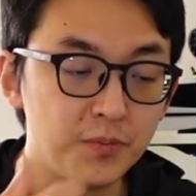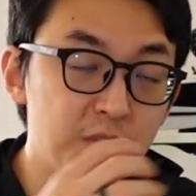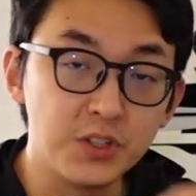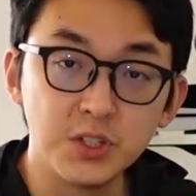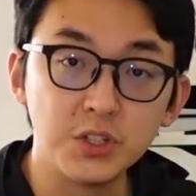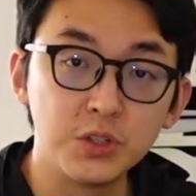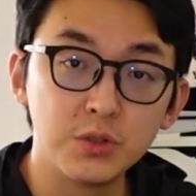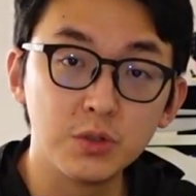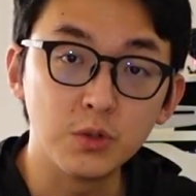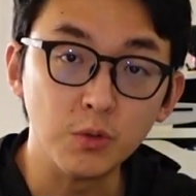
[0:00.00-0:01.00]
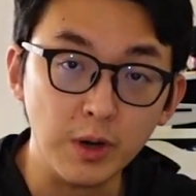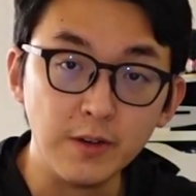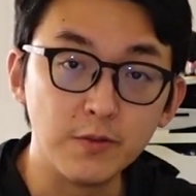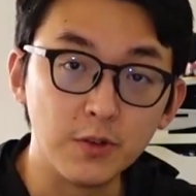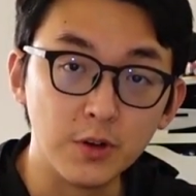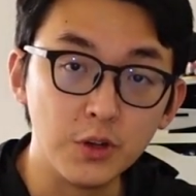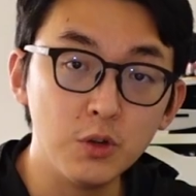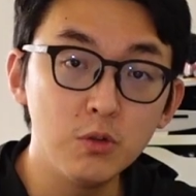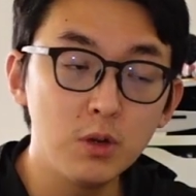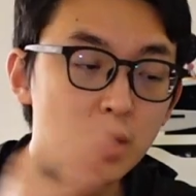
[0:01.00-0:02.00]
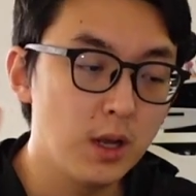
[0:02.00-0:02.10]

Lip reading: this is great for you.